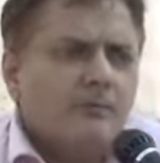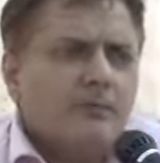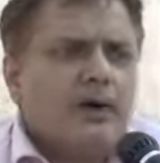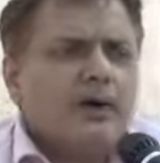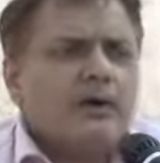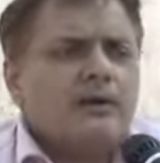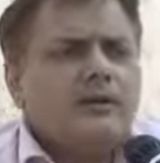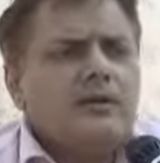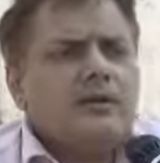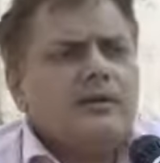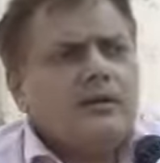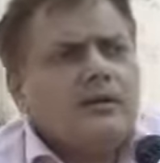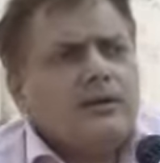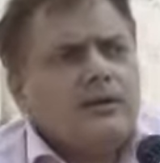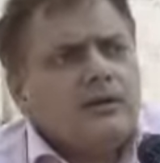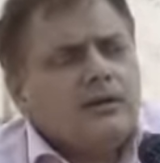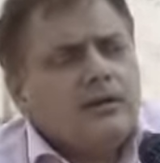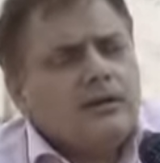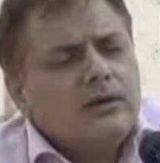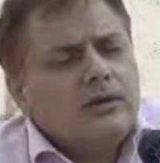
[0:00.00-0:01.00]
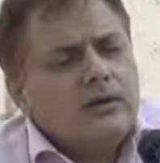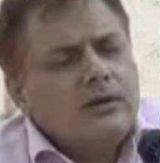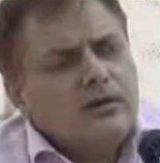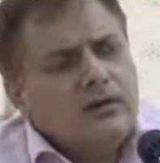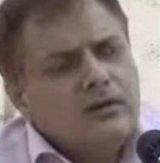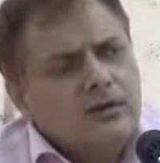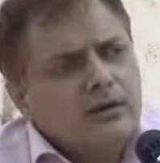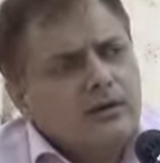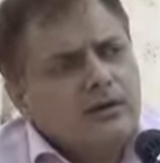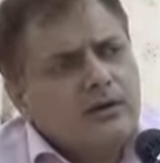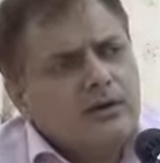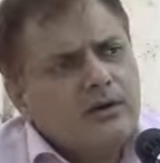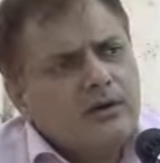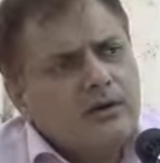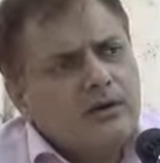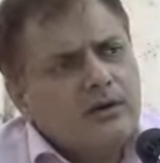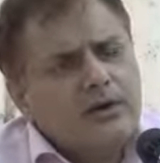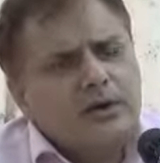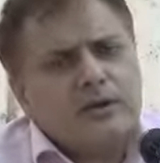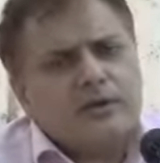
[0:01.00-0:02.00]
but
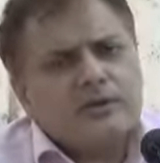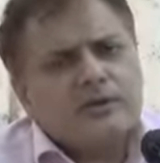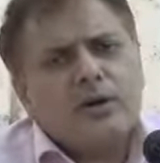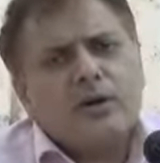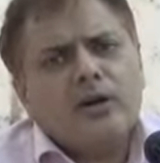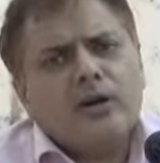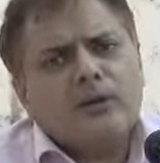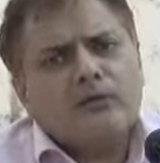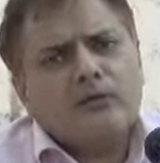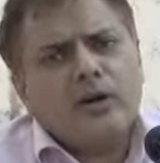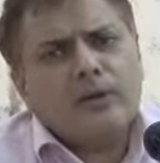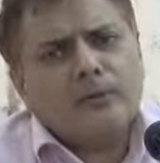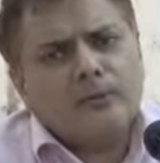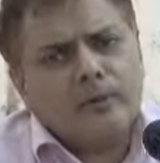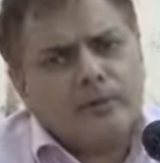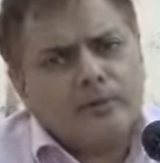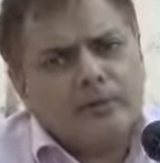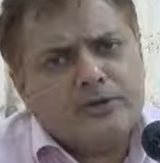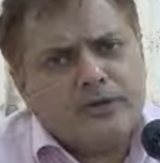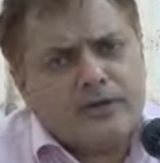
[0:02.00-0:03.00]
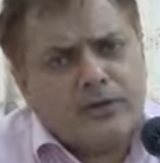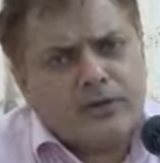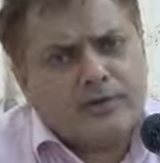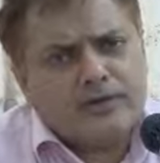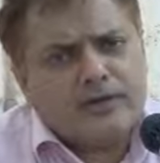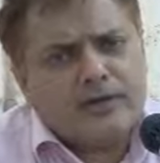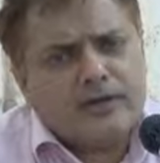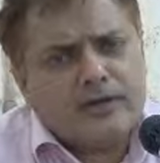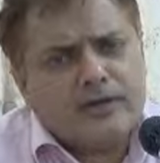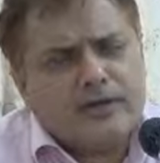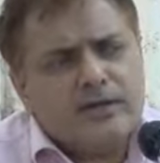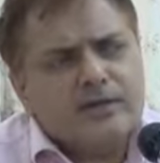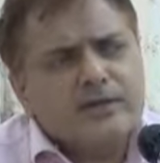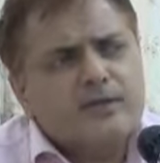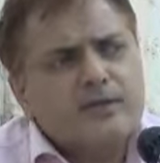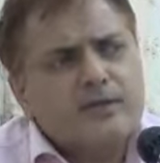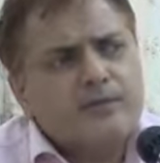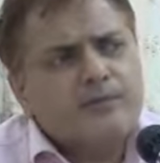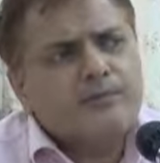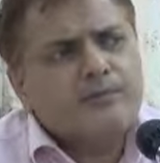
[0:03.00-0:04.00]
he does not require permission of
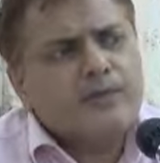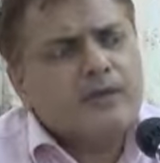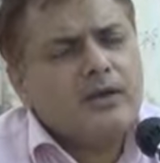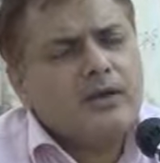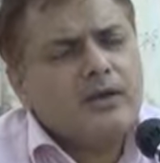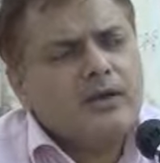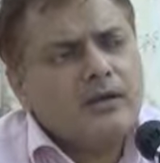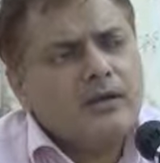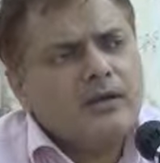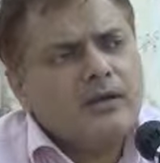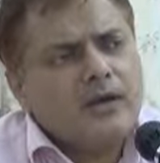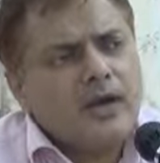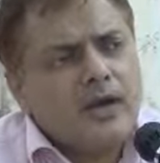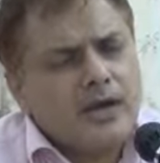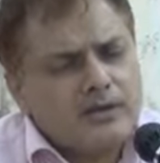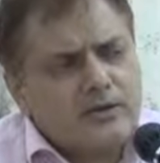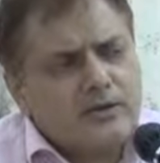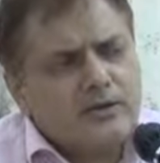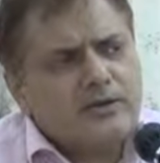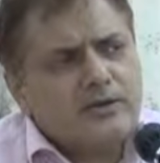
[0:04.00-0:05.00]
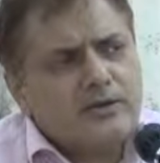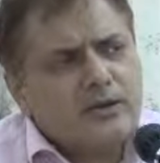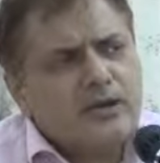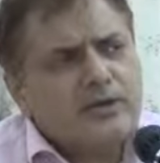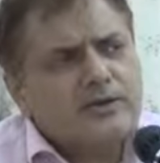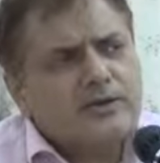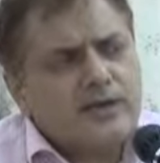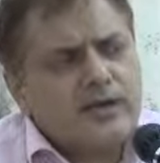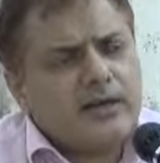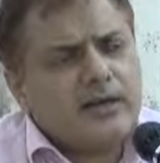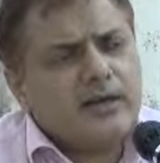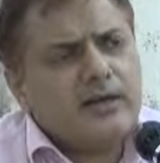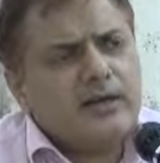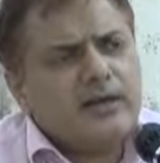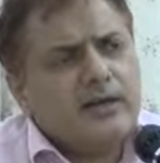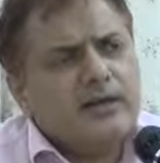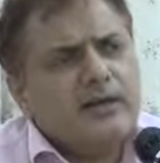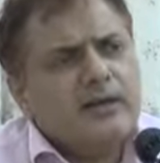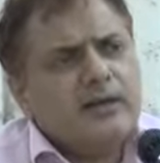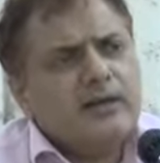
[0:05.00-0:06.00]
citizens as of today.
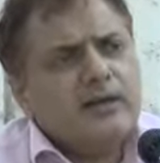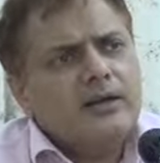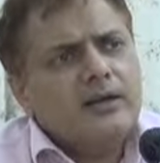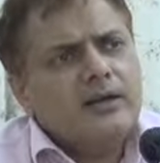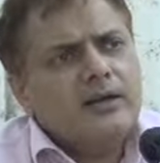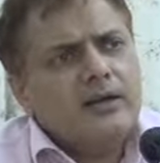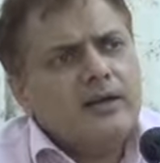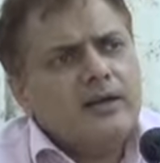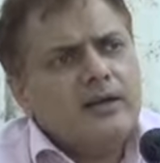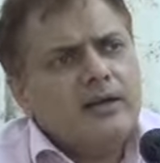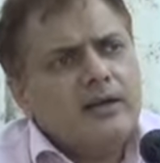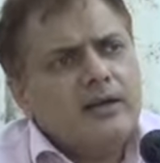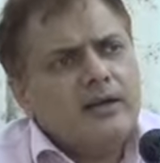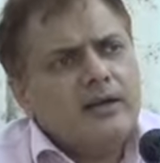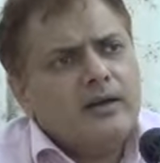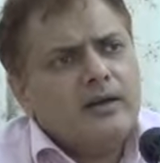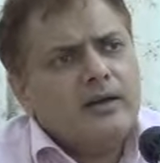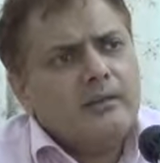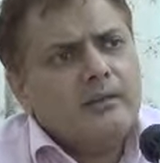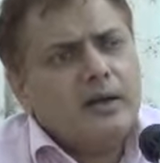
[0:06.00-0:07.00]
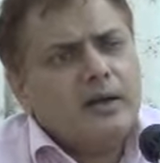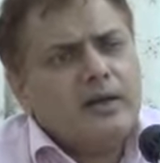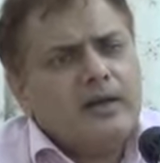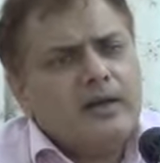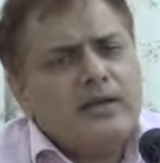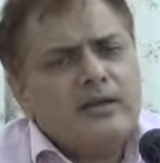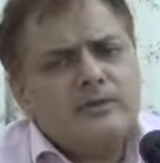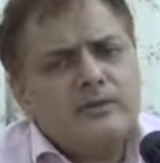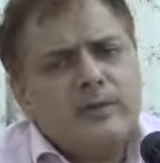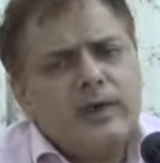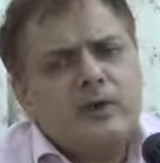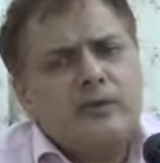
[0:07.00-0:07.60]
Second, money is